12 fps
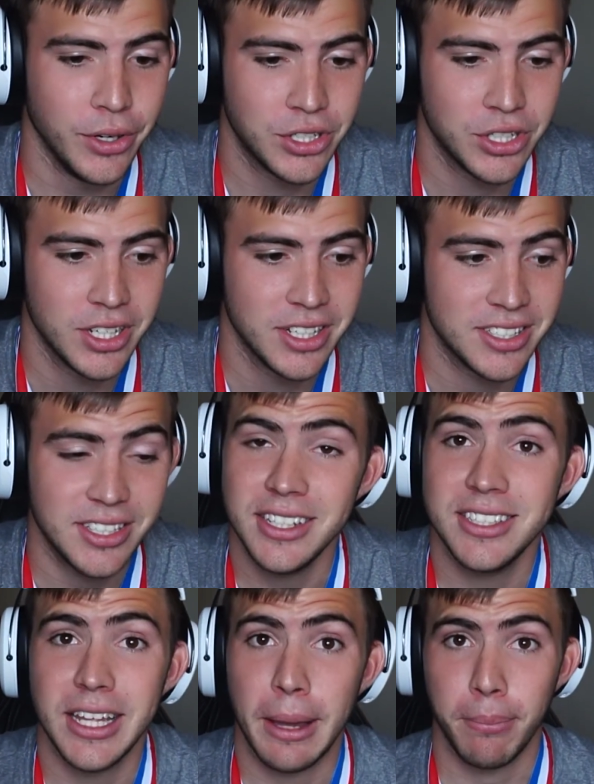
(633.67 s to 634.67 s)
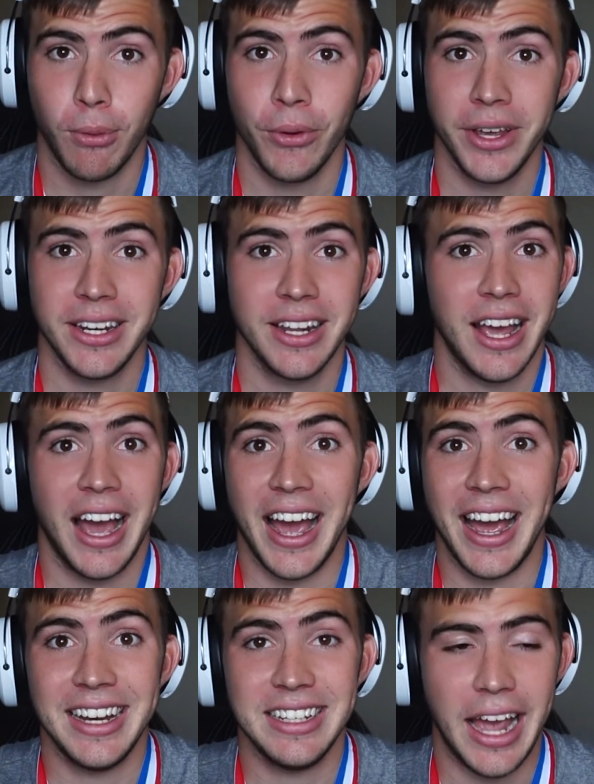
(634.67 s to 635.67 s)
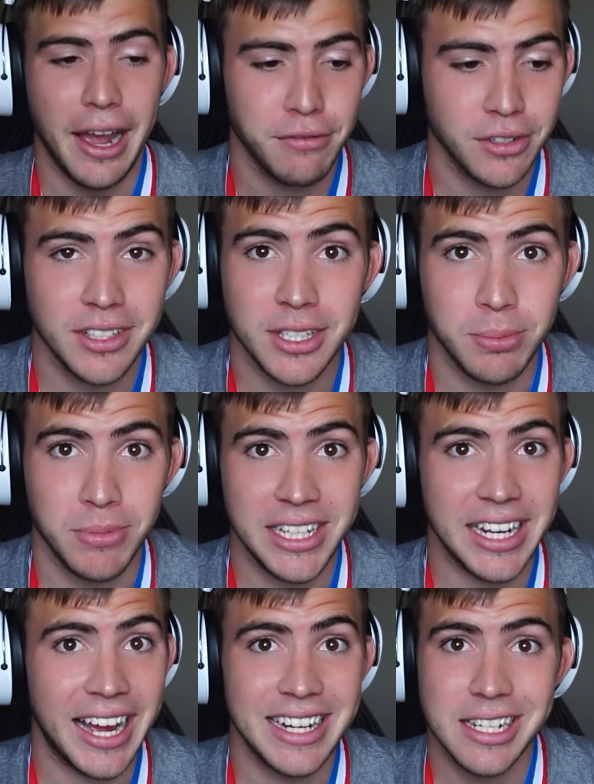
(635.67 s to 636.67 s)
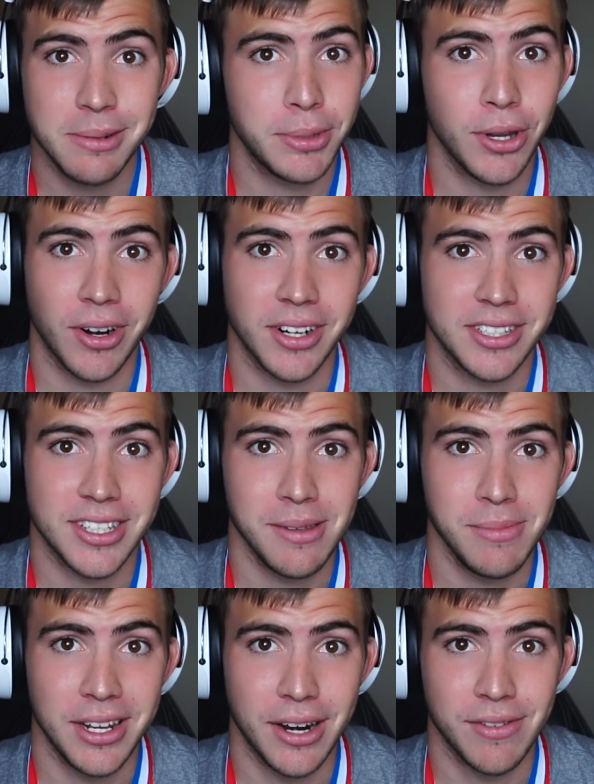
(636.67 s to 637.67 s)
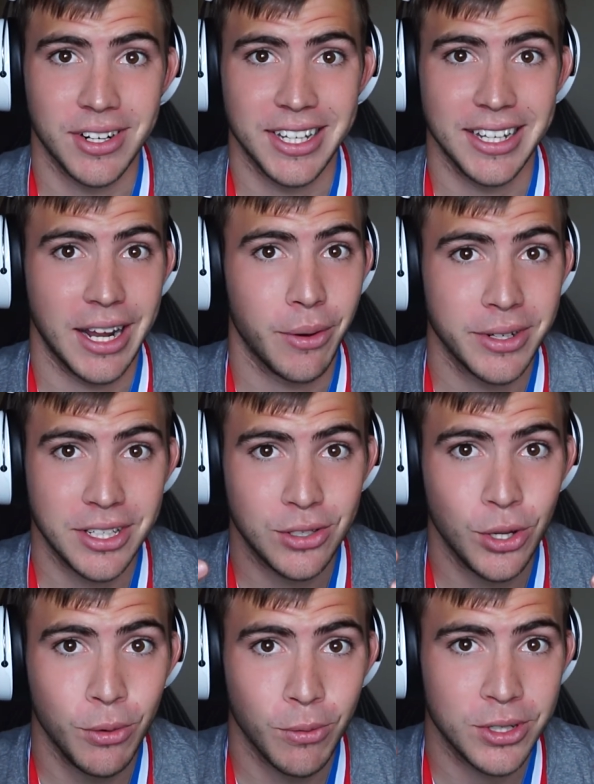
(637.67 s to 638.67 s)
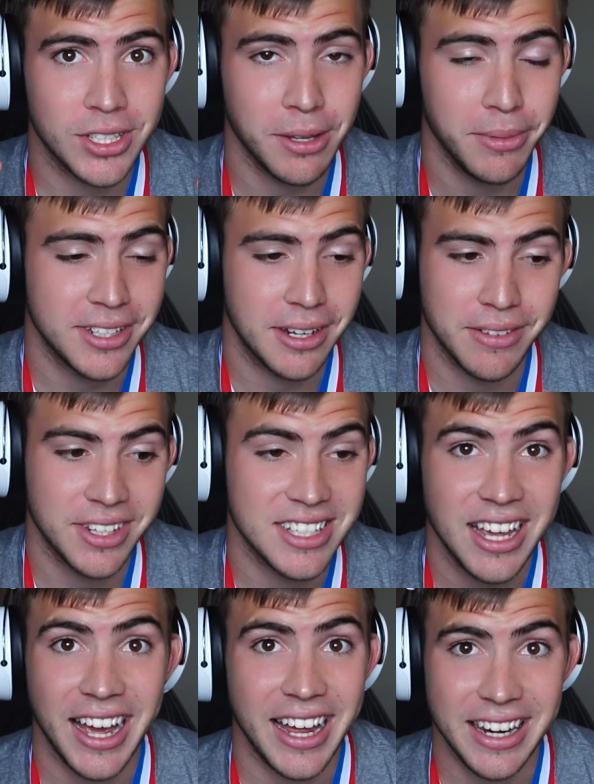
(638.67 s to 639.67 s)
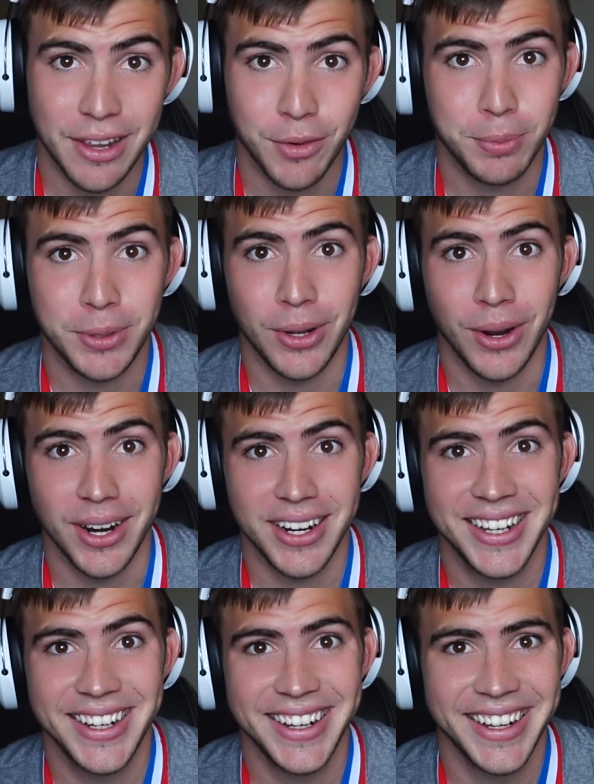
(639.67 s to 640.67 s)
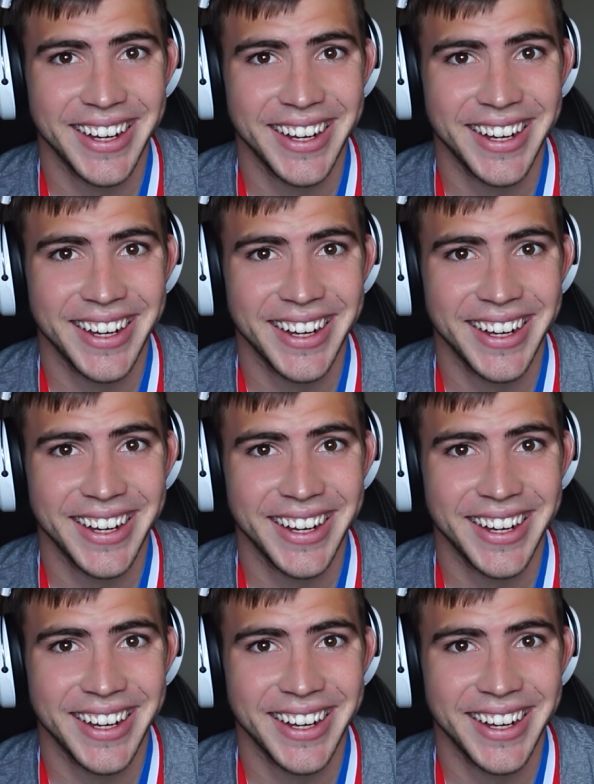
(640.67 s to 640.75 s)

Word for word: which since that point, after this meet, I didn't PR at a state meet ever again. I went to 2 more state meets after this. I never PR'd.